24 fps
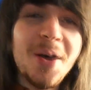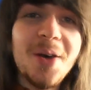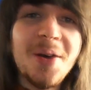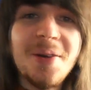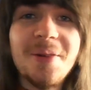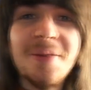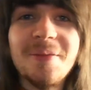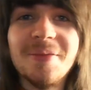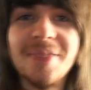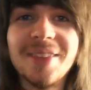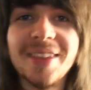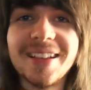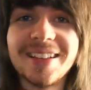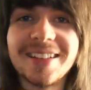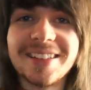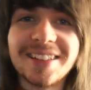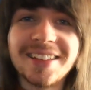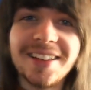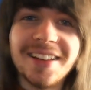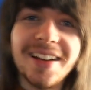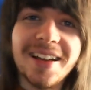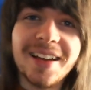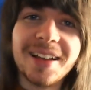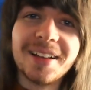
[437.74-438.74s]
boom,
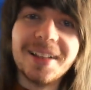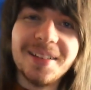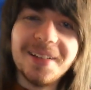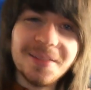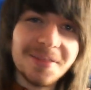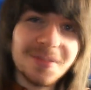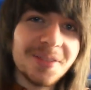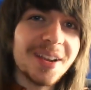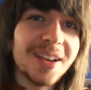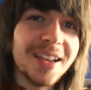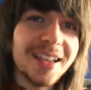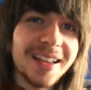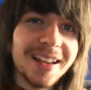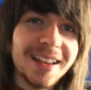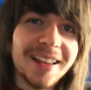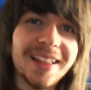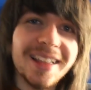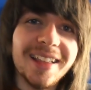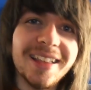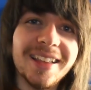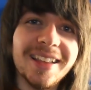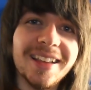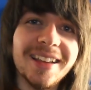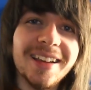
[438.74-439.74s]
dislike, like
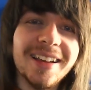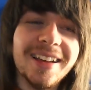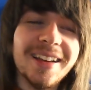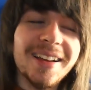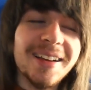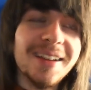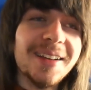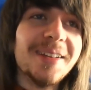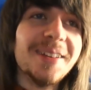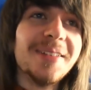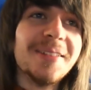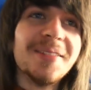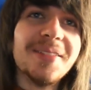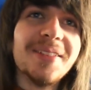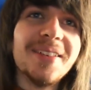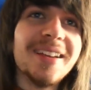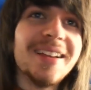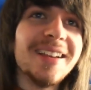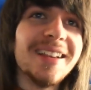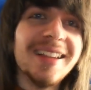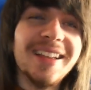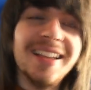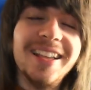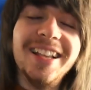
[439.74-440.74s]
really,
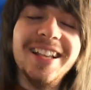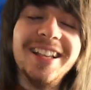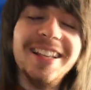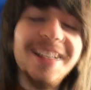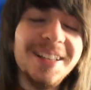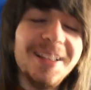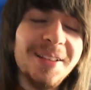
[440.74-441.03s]
really.